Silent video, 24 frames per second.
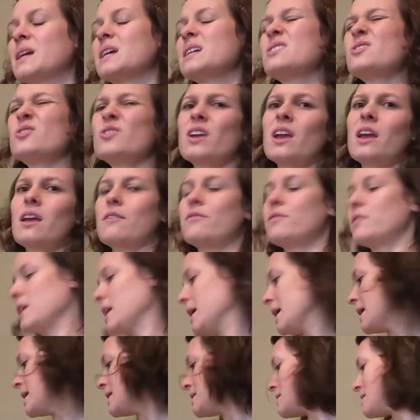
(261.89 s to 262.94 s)
It's okay if you
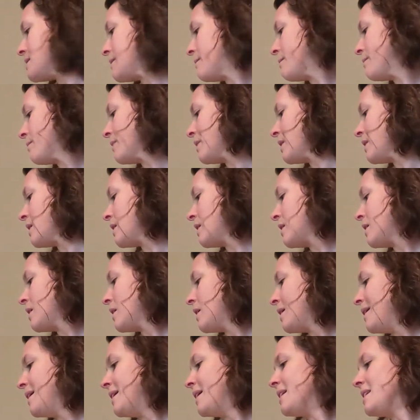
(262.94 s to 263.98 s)
can't.
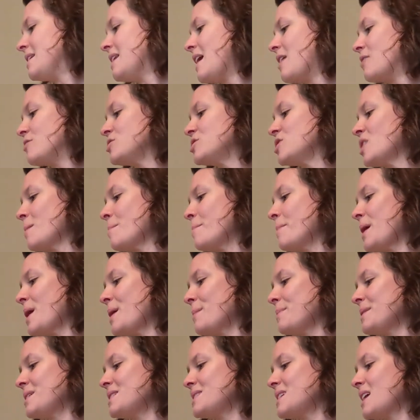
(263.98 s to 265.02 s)
Now jump
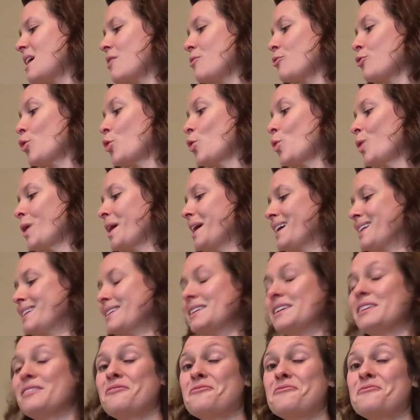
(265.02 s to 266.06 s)
up and down
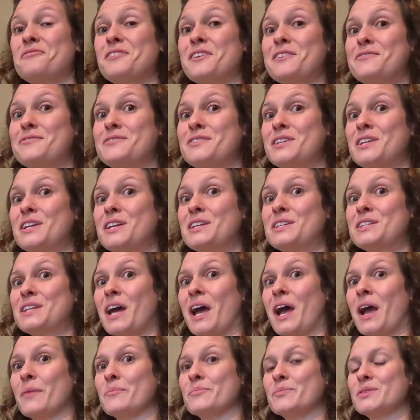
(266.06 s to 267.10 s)
quickly 15
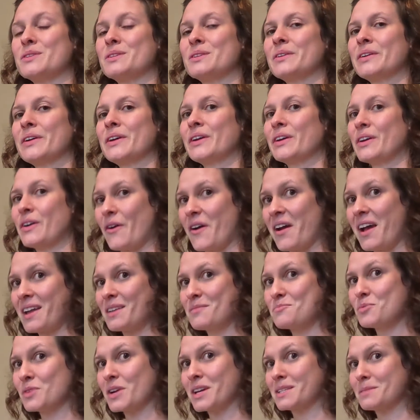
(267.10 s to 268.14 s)
times. Go ahead
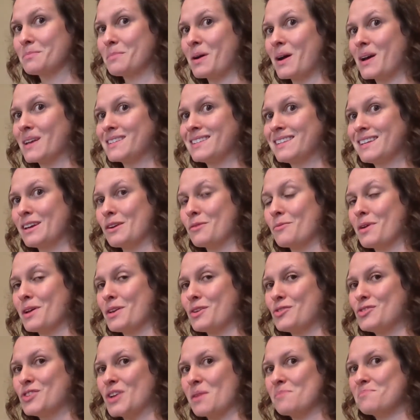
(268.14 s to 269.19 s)
and press pause here while
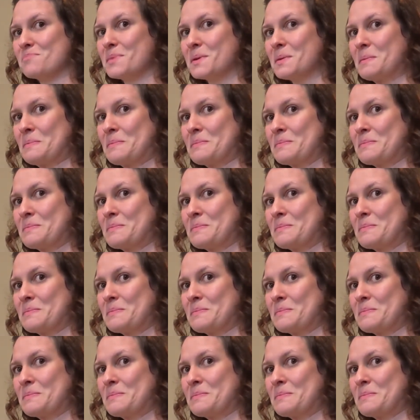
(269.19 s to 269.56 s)
you jump.